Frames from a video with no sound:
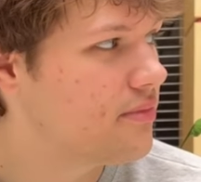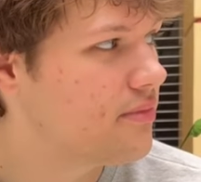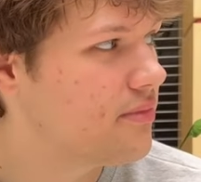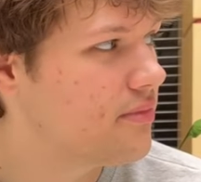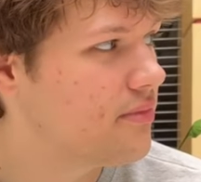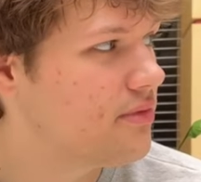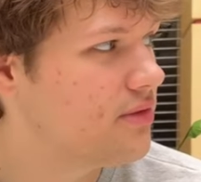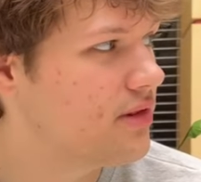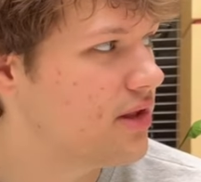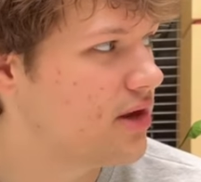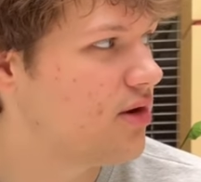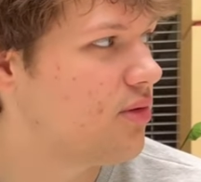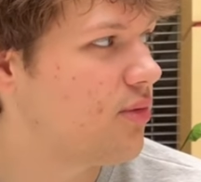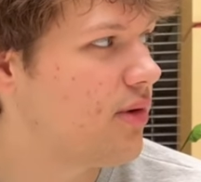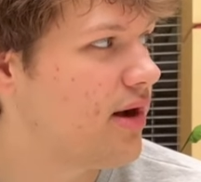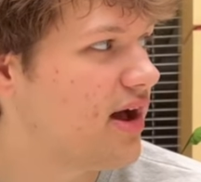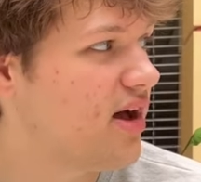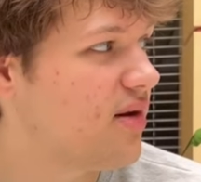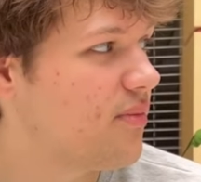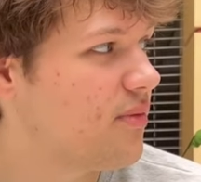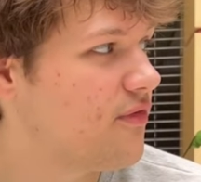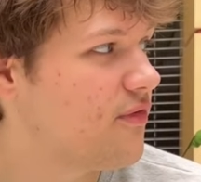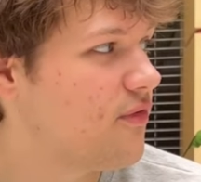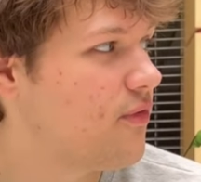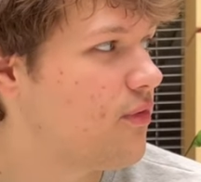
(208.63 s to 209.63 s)
a little
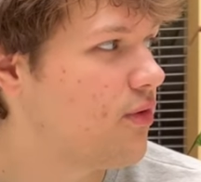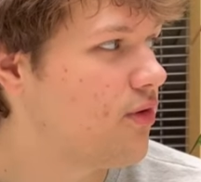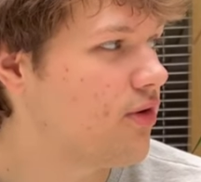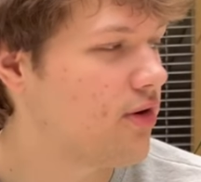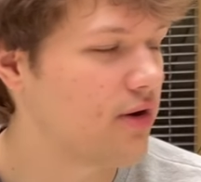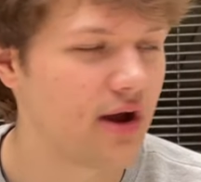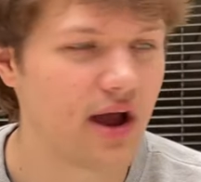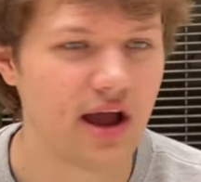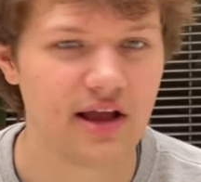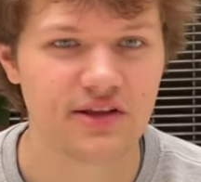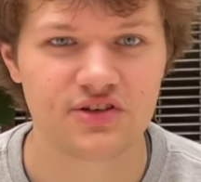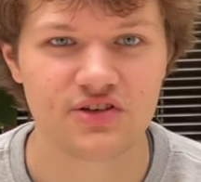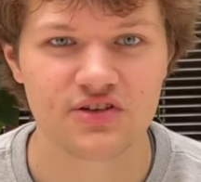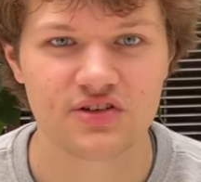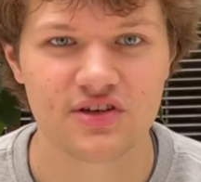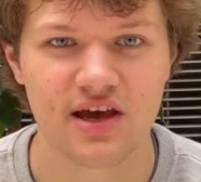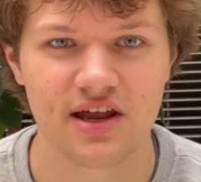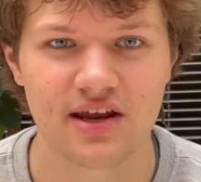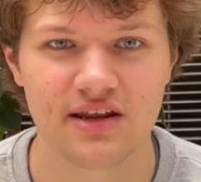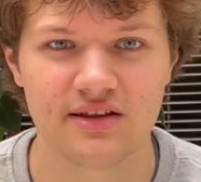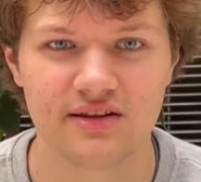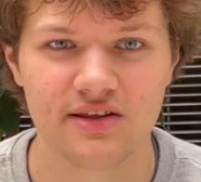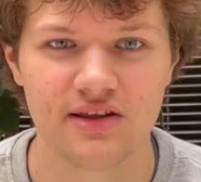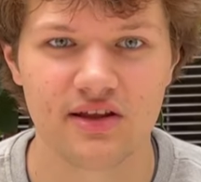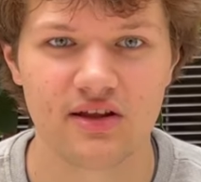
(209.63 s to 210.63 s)
while before, I just
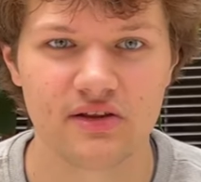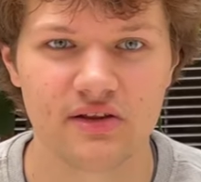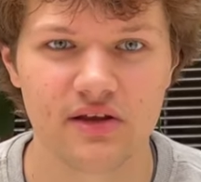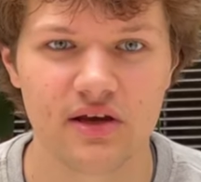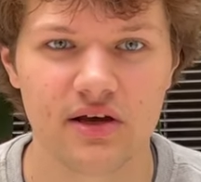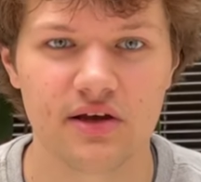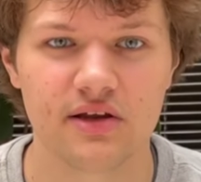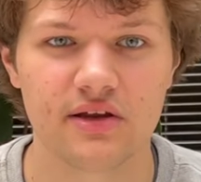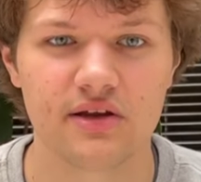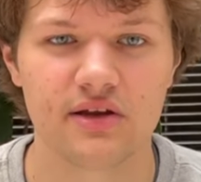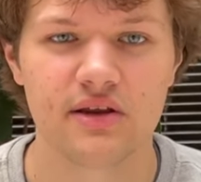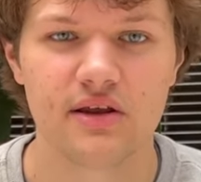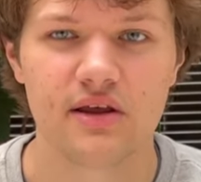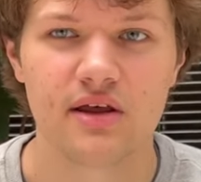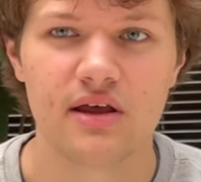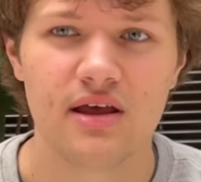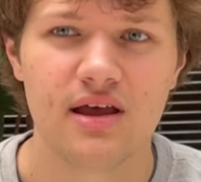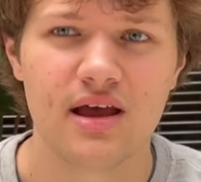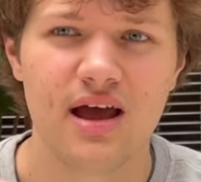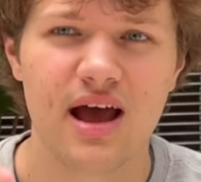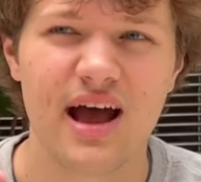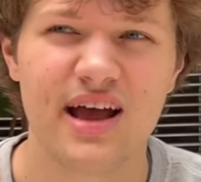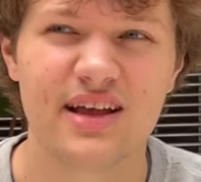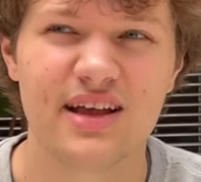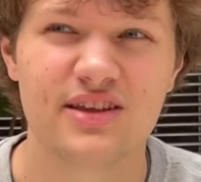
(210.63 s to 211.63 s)
got a deal done.
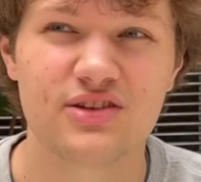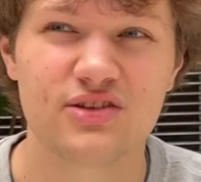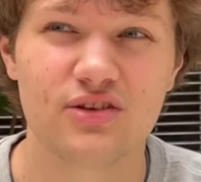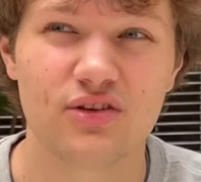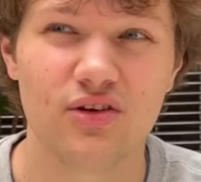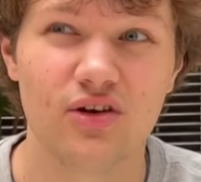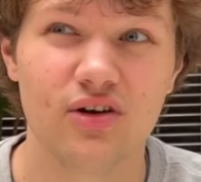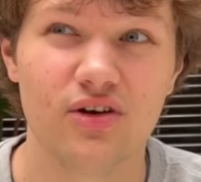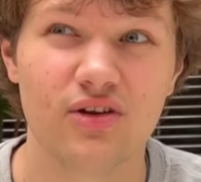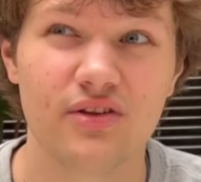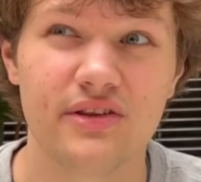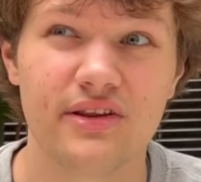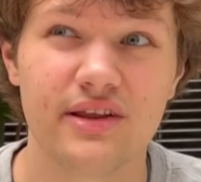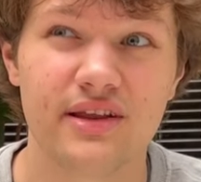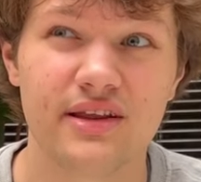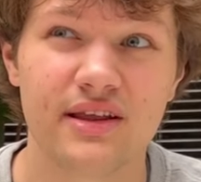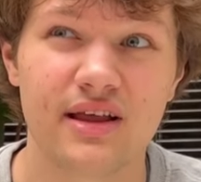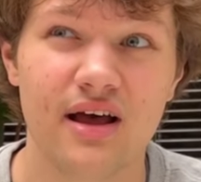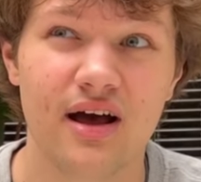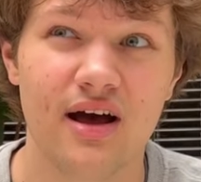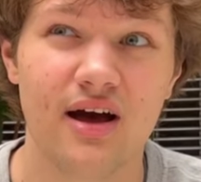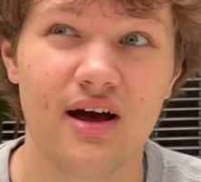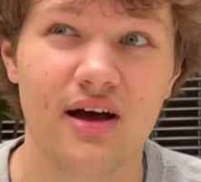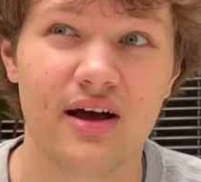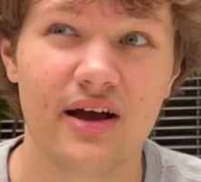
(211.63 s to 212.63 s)
I sold
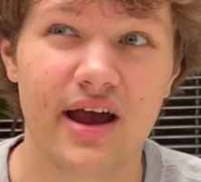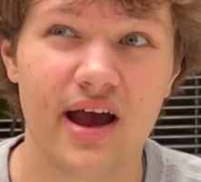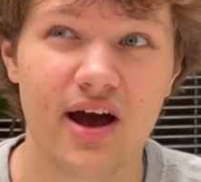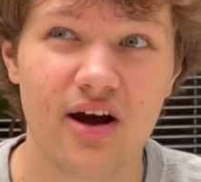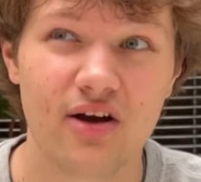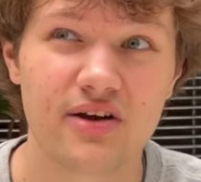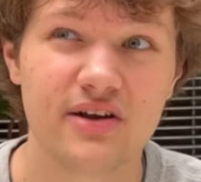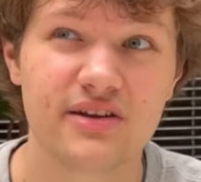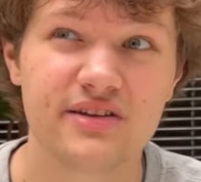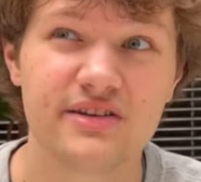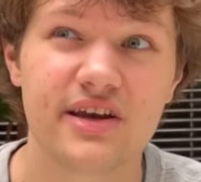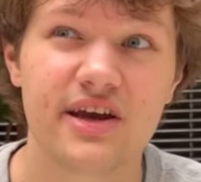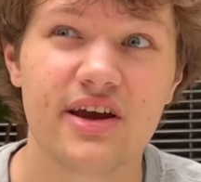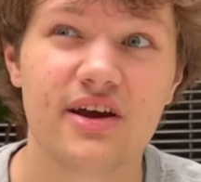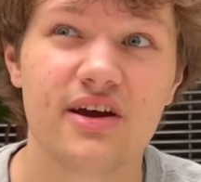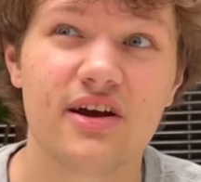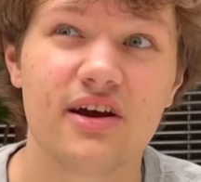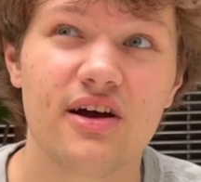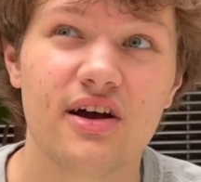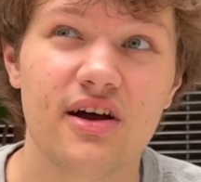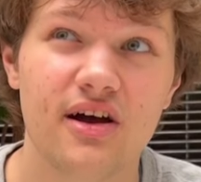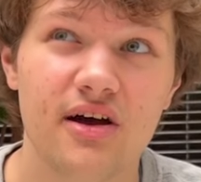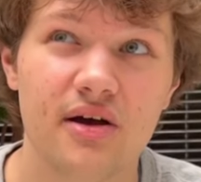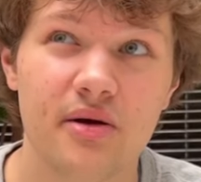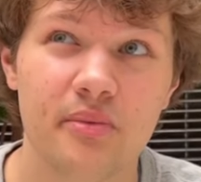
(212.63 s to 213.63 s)

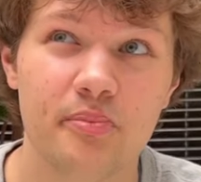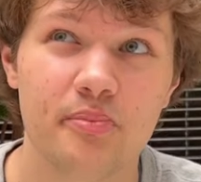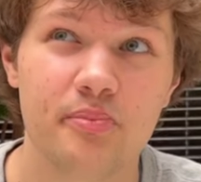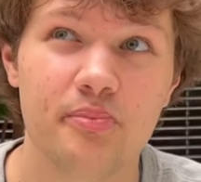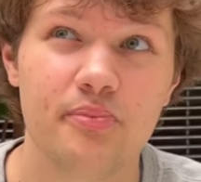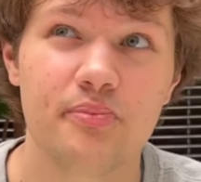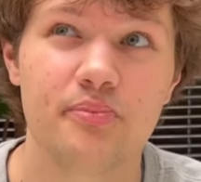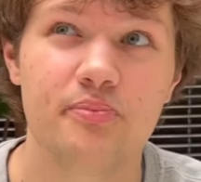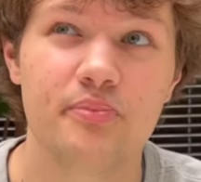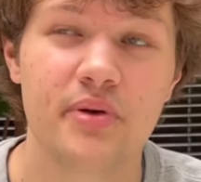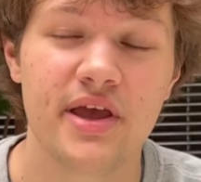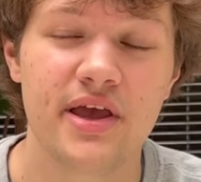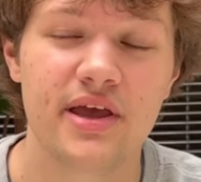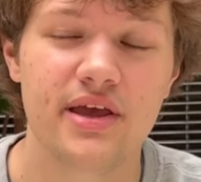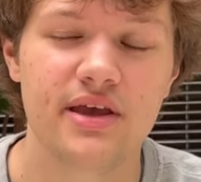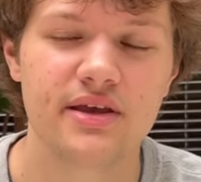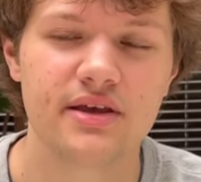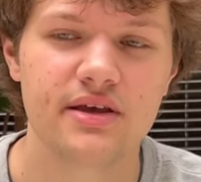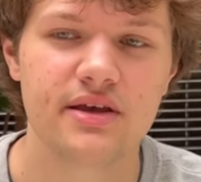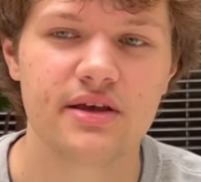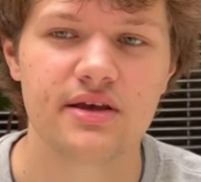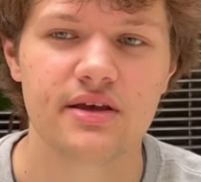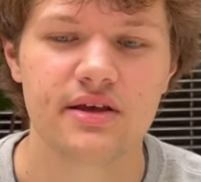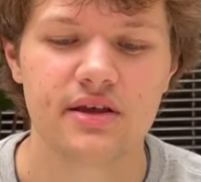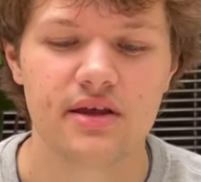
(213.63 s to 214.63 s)
Alcantara
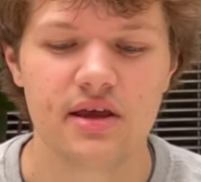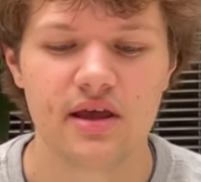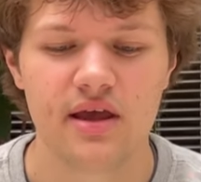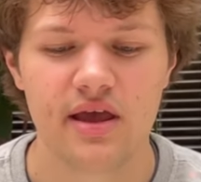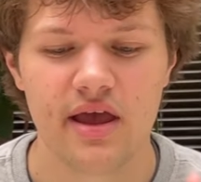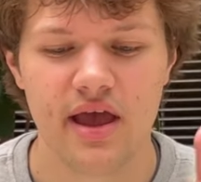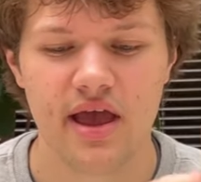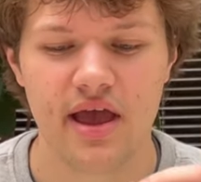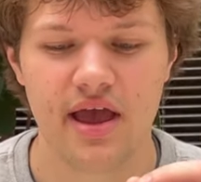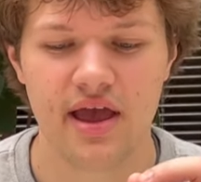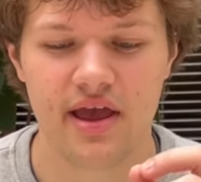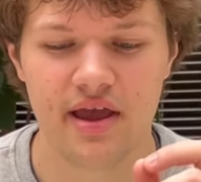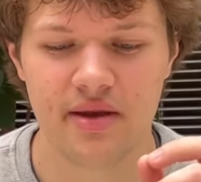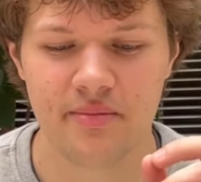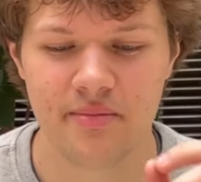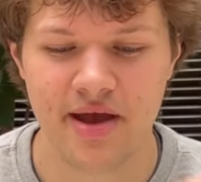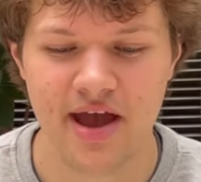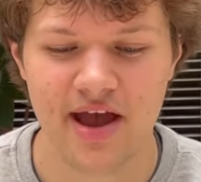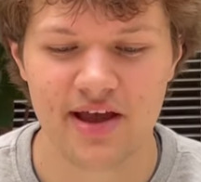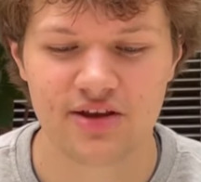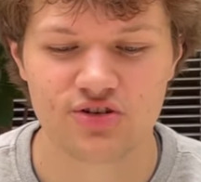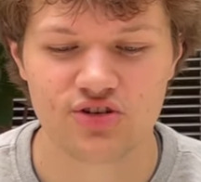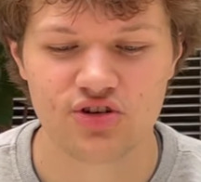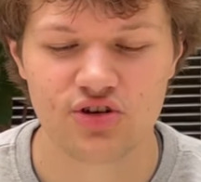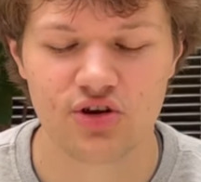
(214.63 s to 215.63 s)
Pink, a
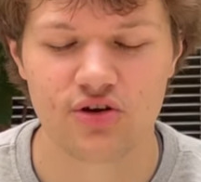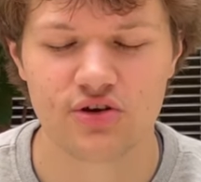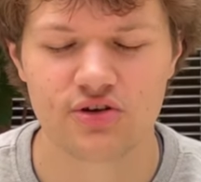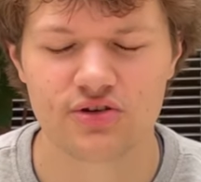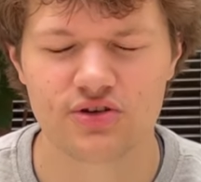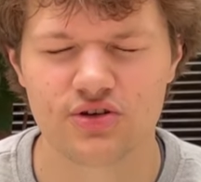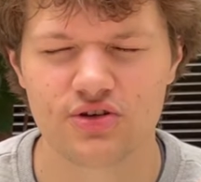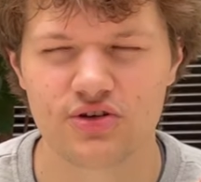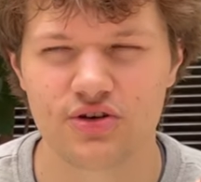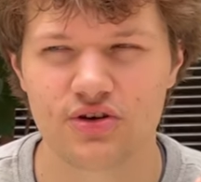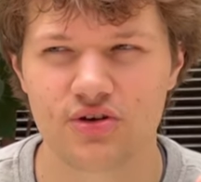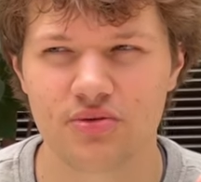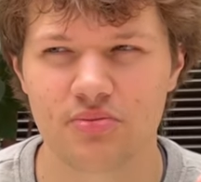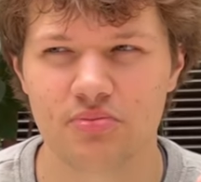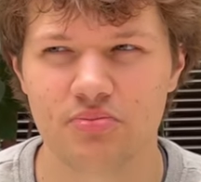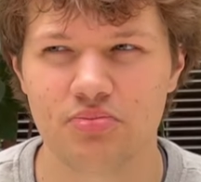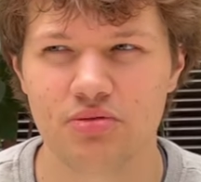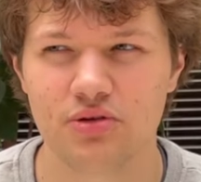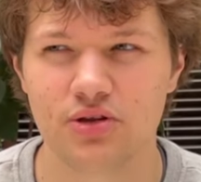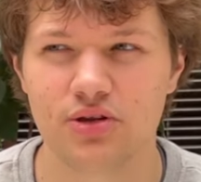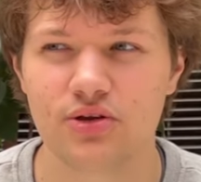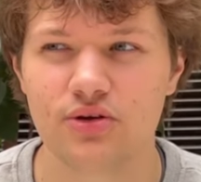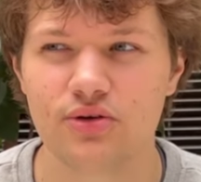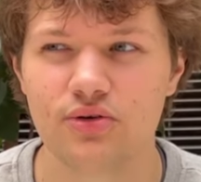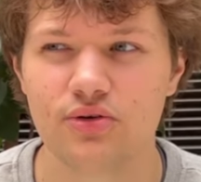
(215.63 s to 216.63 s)
Max Scherzer
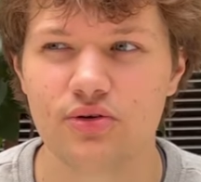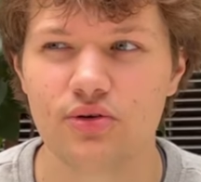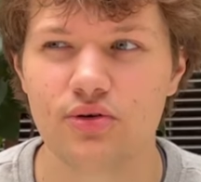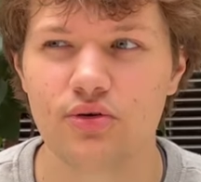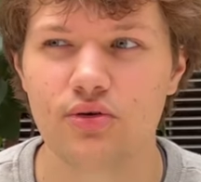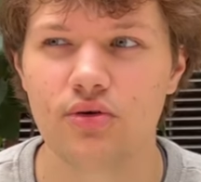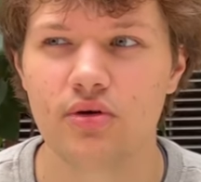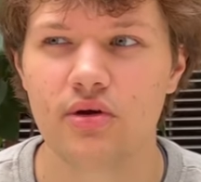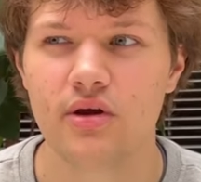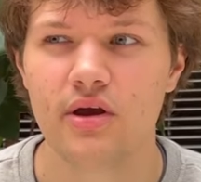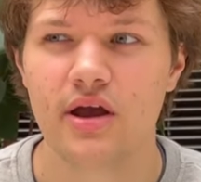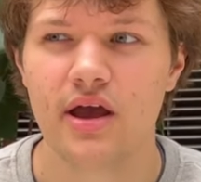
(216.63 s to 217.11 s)
Blue,